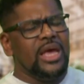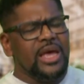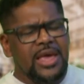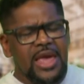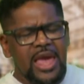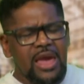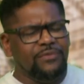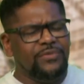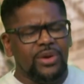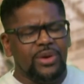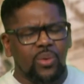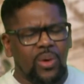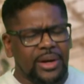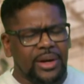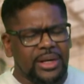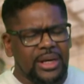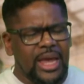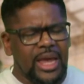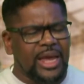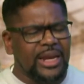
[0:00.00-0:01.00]

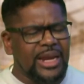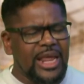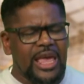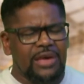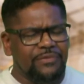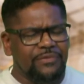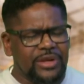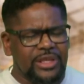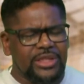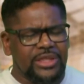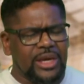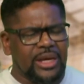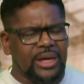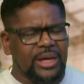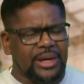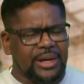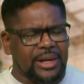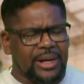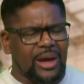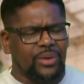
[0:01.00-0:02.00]
everyone and everything
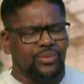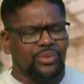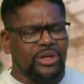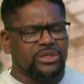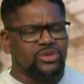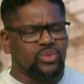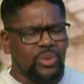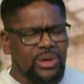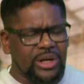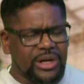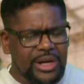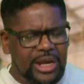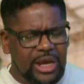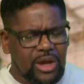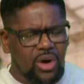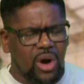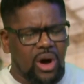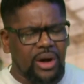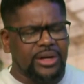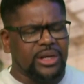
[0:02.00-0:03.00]
around us will
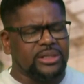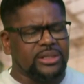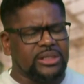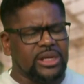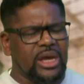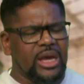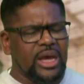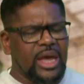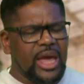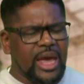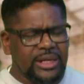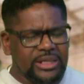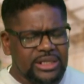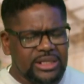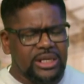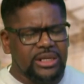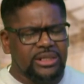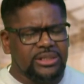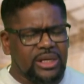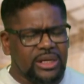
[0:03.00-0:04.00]
regard us and
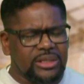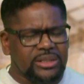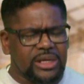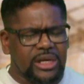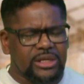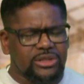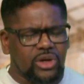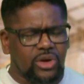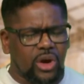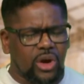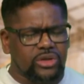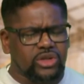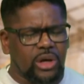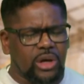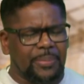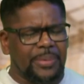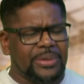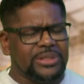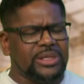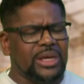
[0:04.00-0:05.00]
treat us as
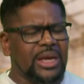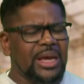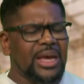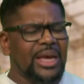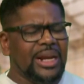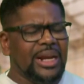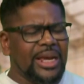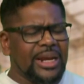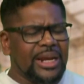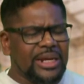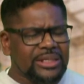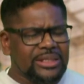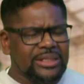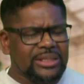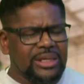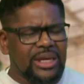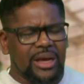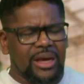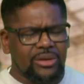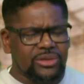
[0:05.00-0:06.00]
grasshoppers. Let us
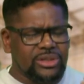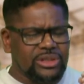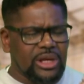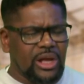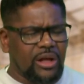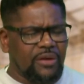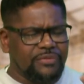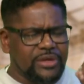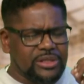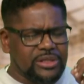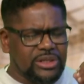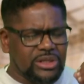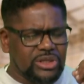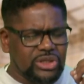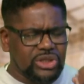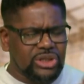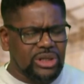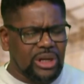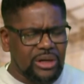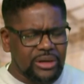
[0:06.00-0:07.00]
see ourselves as the
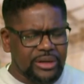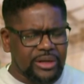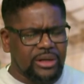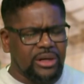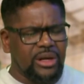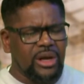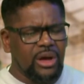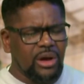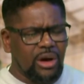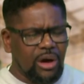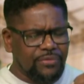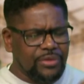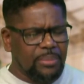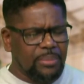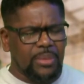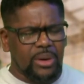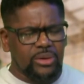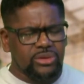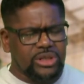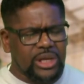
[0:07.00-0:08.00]
children of the
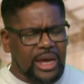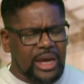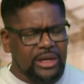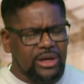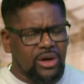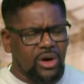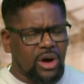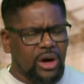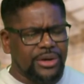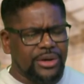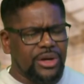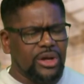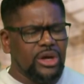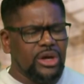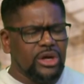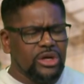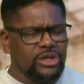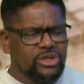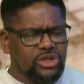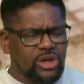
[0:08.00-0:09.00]
Most High God,
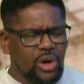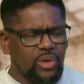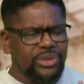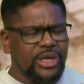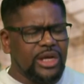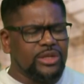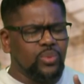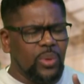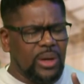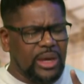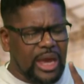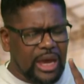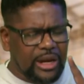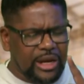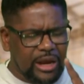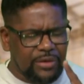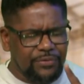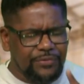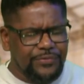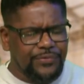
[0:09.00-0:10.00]
so that we can
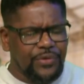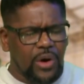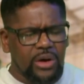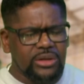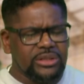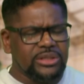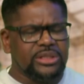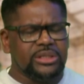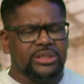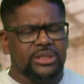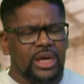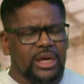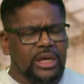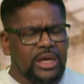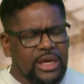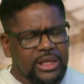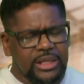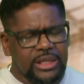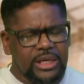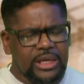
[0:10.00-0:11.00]
advance
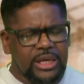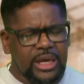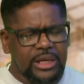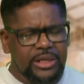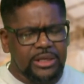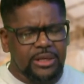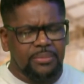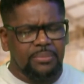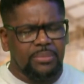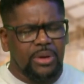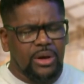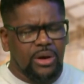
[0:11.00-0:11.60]
the kingdom